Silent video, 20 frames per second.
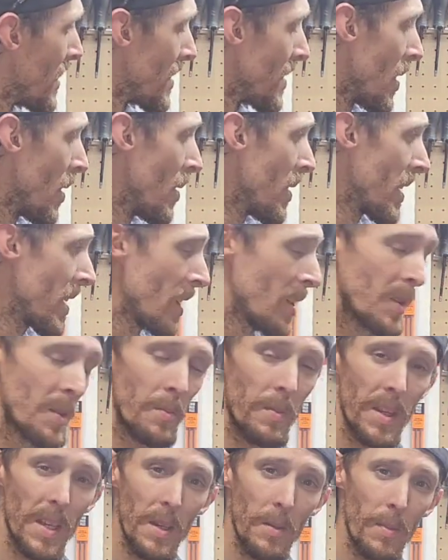It's only going
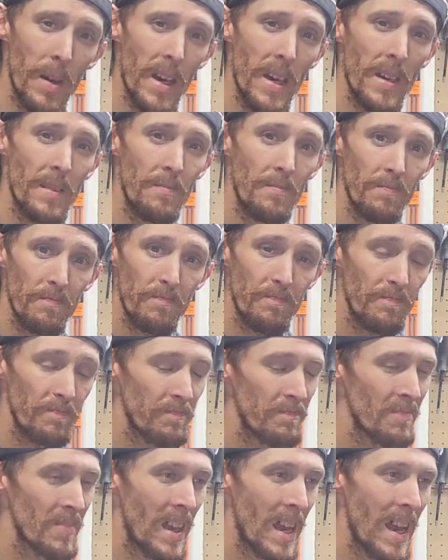to be about
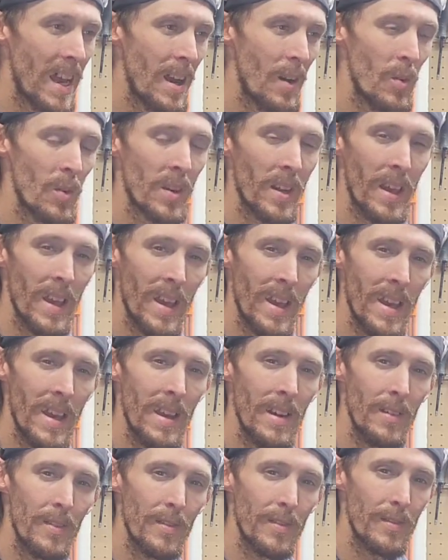an hour and a
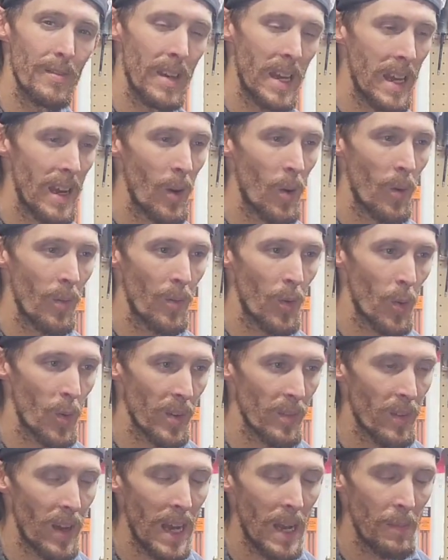half, hour and
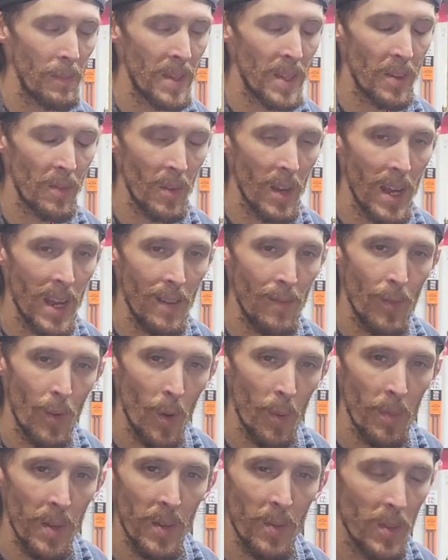45-minute ride
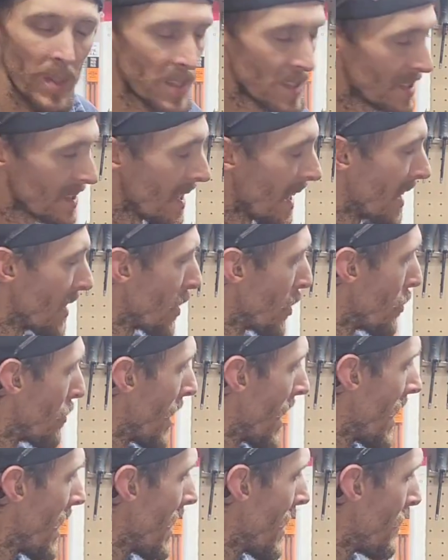for me, which is not too
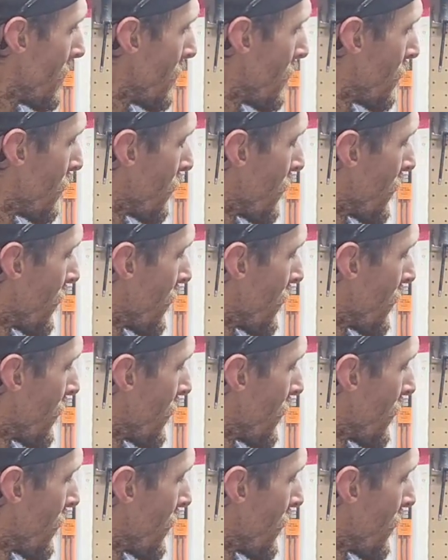bad.